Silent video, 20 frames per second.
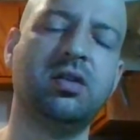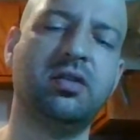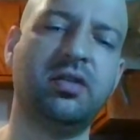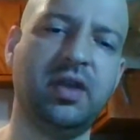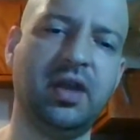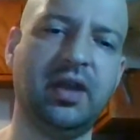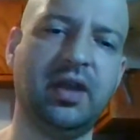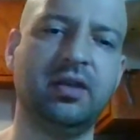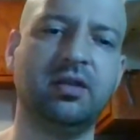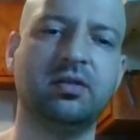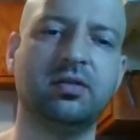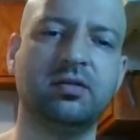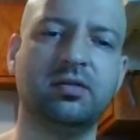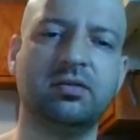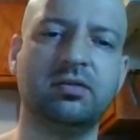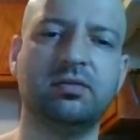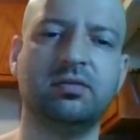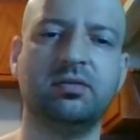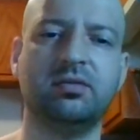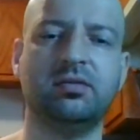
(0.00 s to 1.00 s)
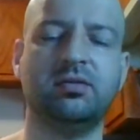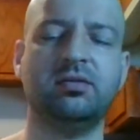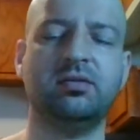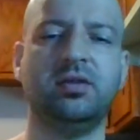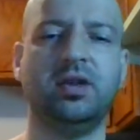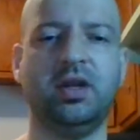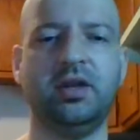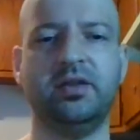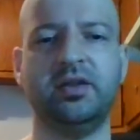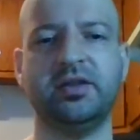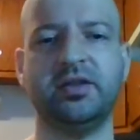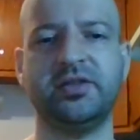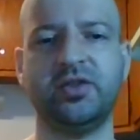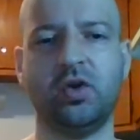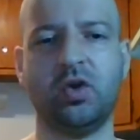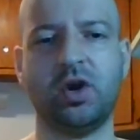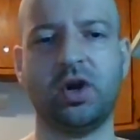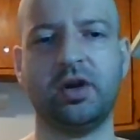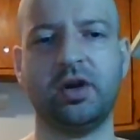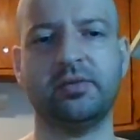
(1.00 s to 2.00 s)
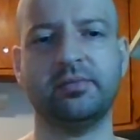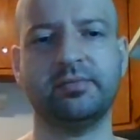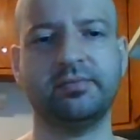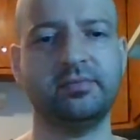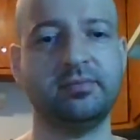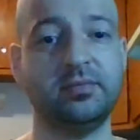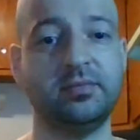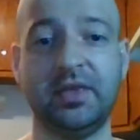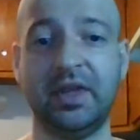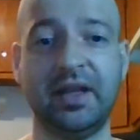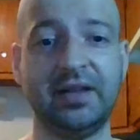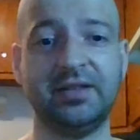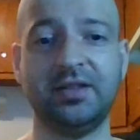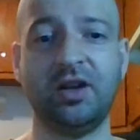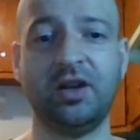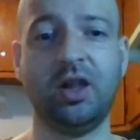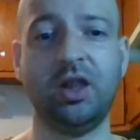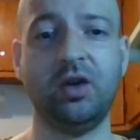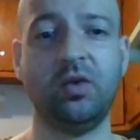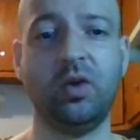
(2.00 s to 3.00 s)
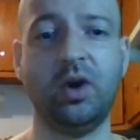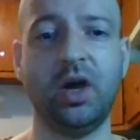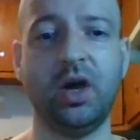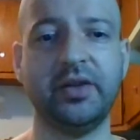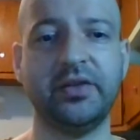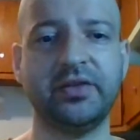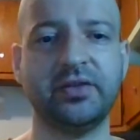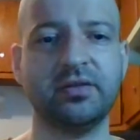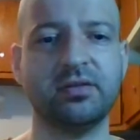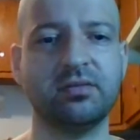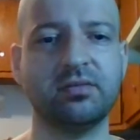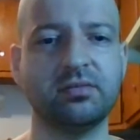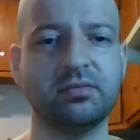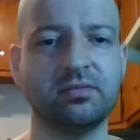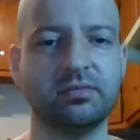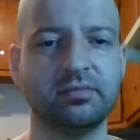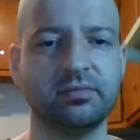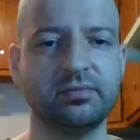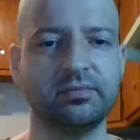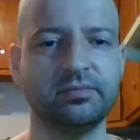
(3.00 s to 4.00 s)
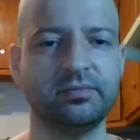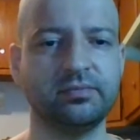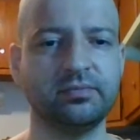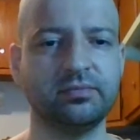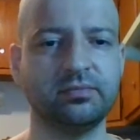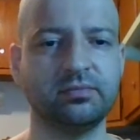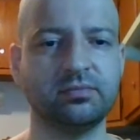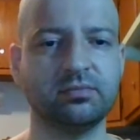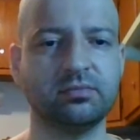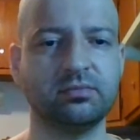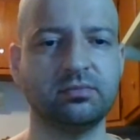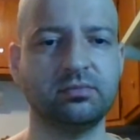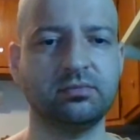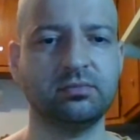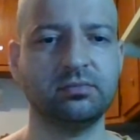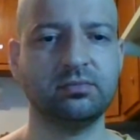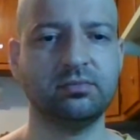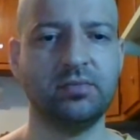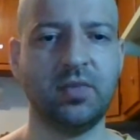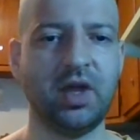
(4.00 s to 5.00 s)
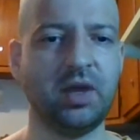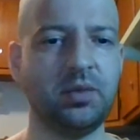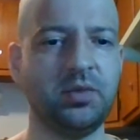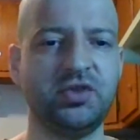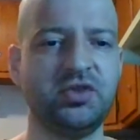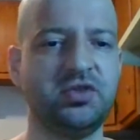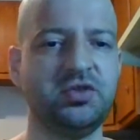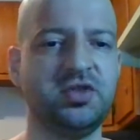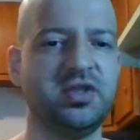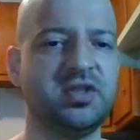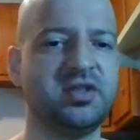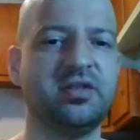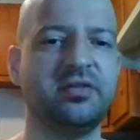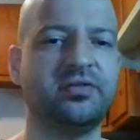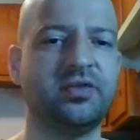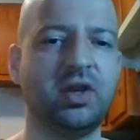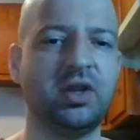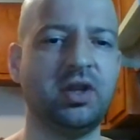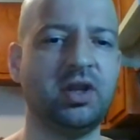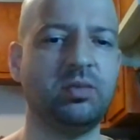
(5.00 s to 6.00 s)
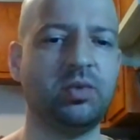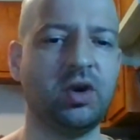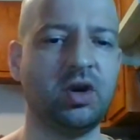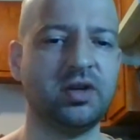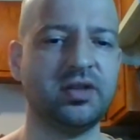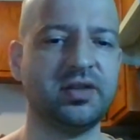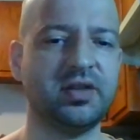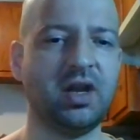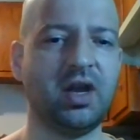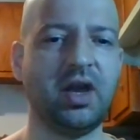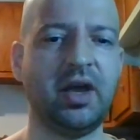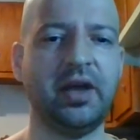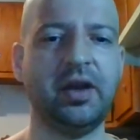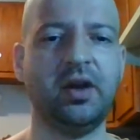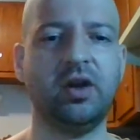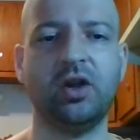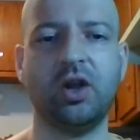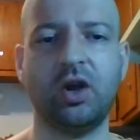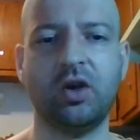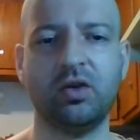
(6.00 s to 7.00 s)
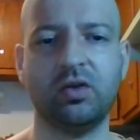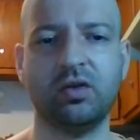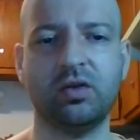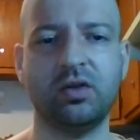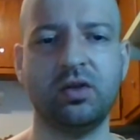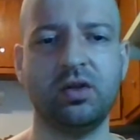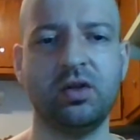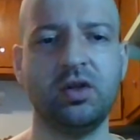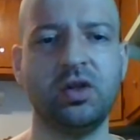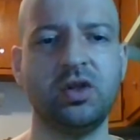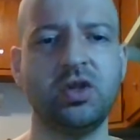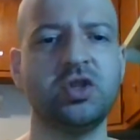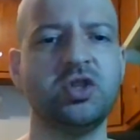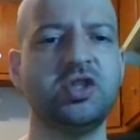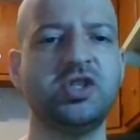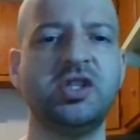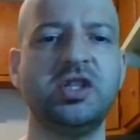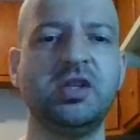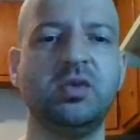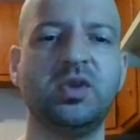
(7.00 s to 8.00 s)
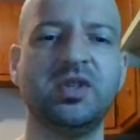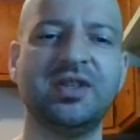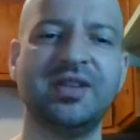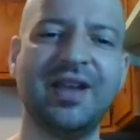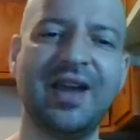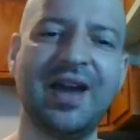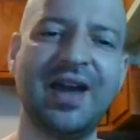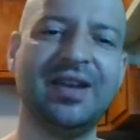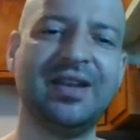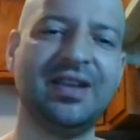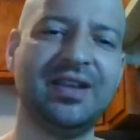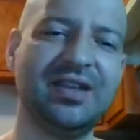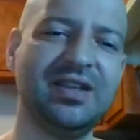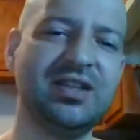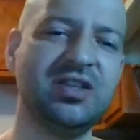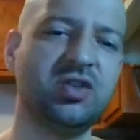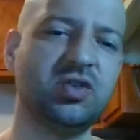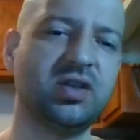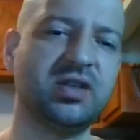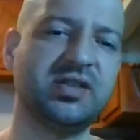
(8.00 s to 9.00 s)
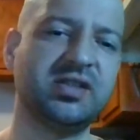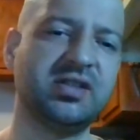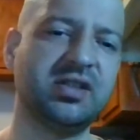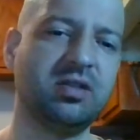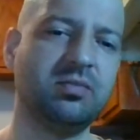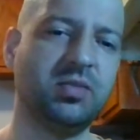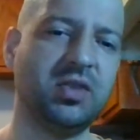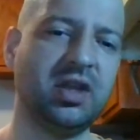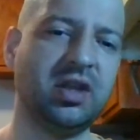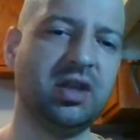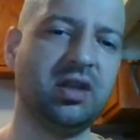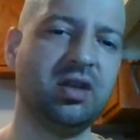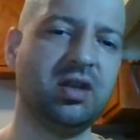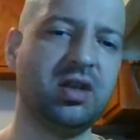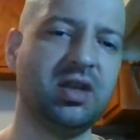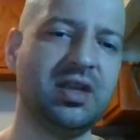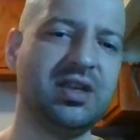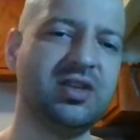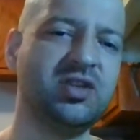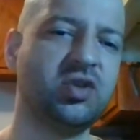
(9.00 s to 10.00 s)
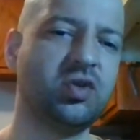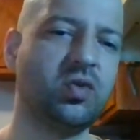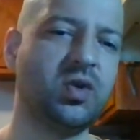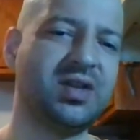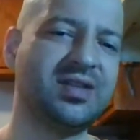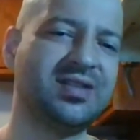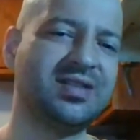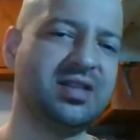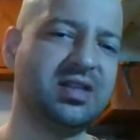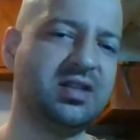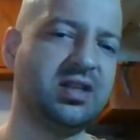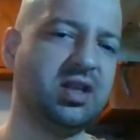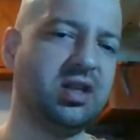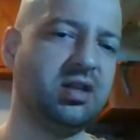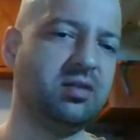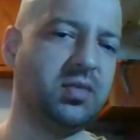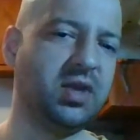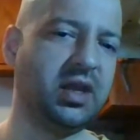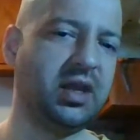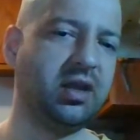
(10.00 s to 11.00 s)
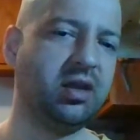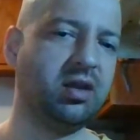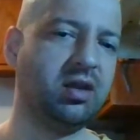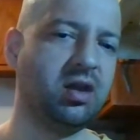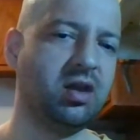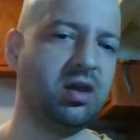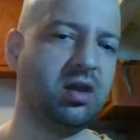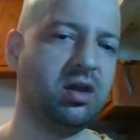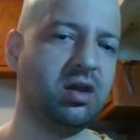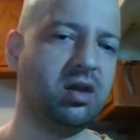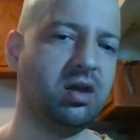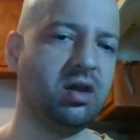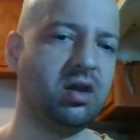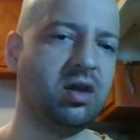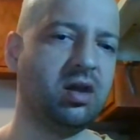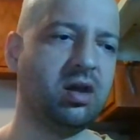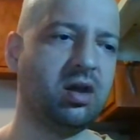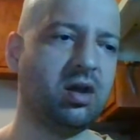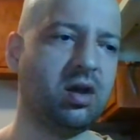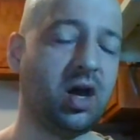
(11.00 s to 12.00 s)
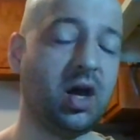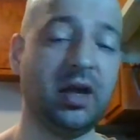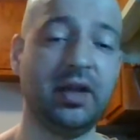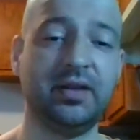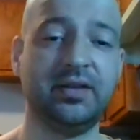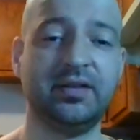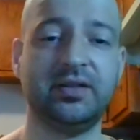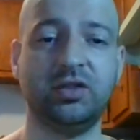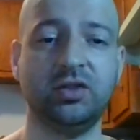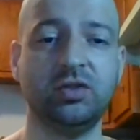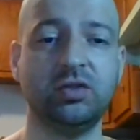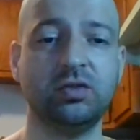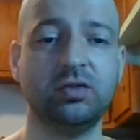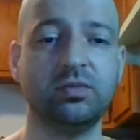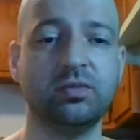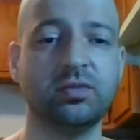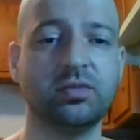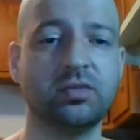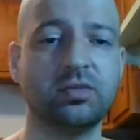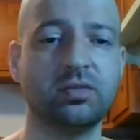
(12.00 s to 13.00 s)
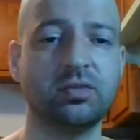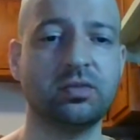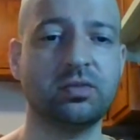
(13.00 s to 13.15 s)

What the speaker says: thing in the store. That's all it was. Maybe she's just a friendly person. I don't know. She was not interested in me, I assume,